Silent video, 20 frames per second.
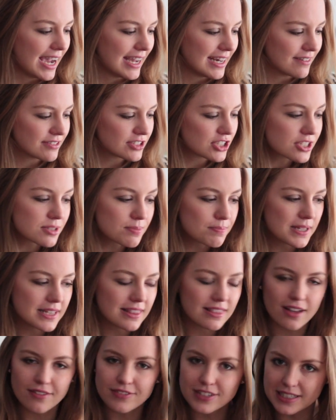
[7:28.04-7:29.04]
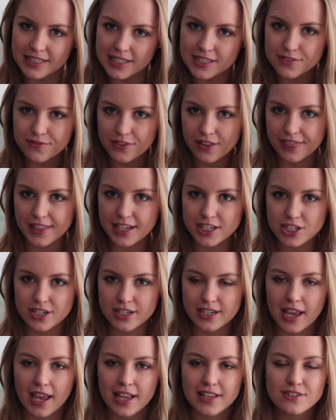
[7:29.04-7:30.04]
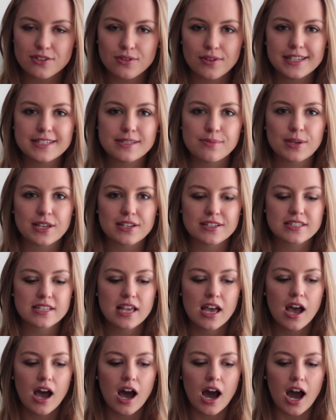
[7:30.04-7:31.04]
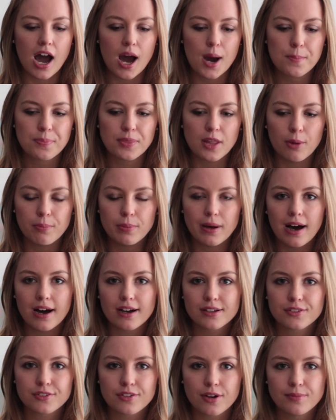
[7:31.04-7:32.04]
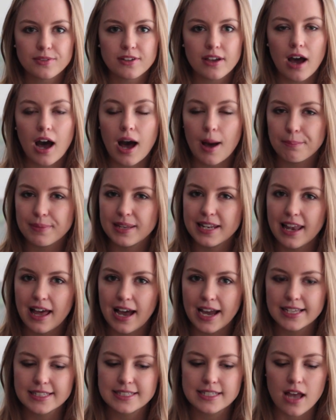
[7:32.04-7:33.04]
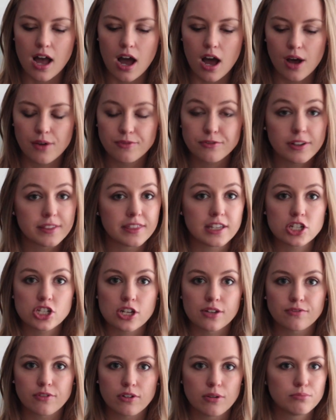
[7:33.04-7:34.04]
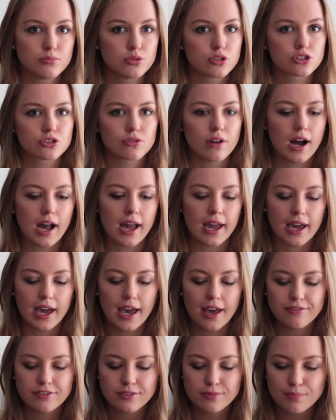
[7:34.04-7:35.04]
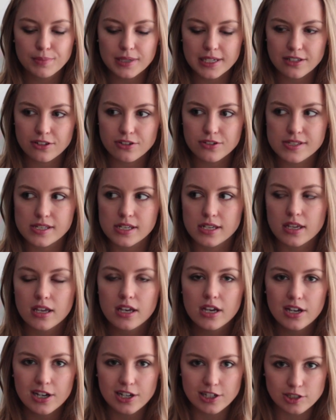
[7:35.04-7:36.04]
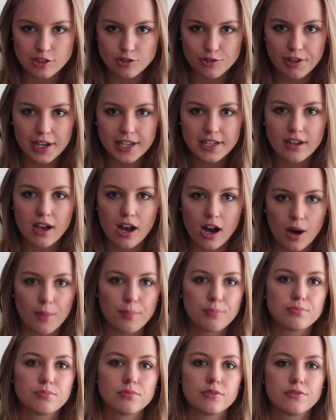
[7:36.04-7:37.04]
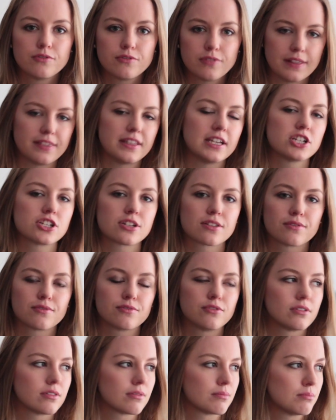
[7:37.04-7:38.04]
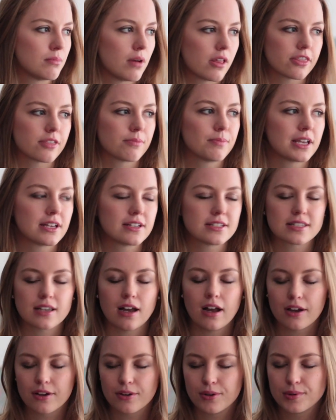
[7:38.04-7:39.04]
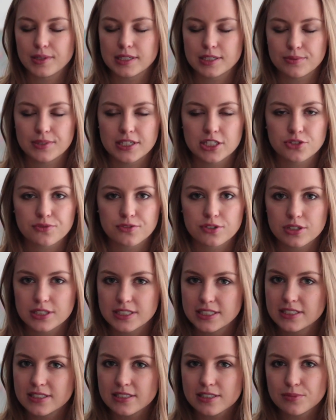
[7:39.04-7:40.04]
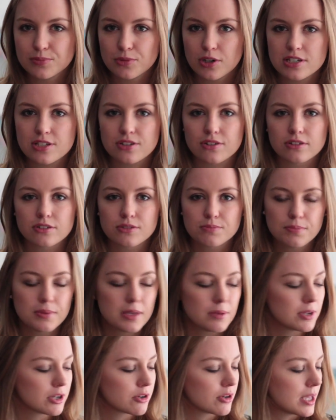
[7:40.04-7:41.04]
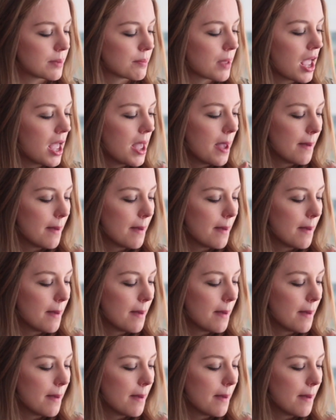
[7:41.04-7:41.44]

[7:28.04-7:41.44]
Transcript: And I've just been loving this foundation. Eh? It's crazy because um, apart from the Happy Light um, foundation from Bourjois, I haven't been using a straight up foundation for month because I always reach for tinted moisturizers BB cream